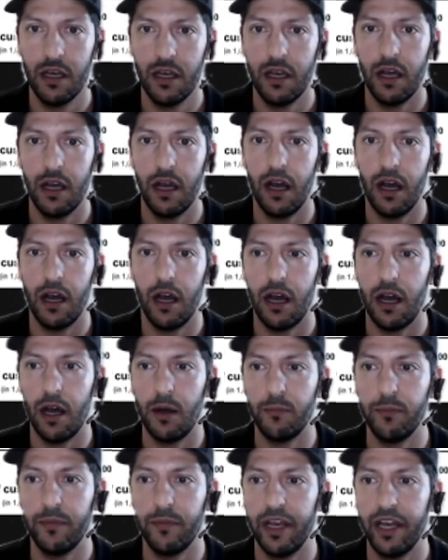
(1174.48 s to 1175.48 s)

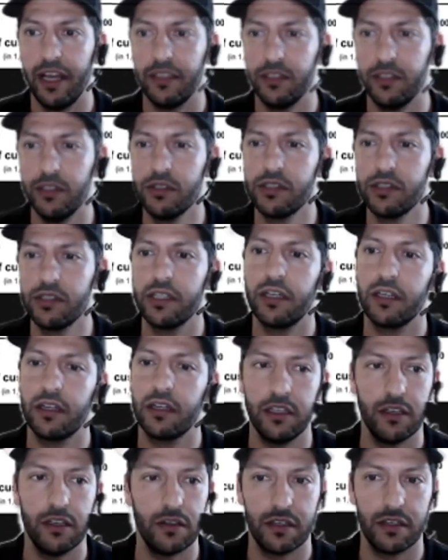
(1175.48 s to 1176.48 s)
Um, and usually,
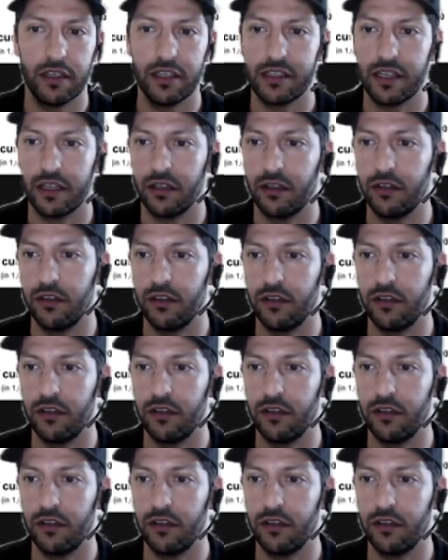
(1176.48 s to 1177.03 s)
the, you know, they say the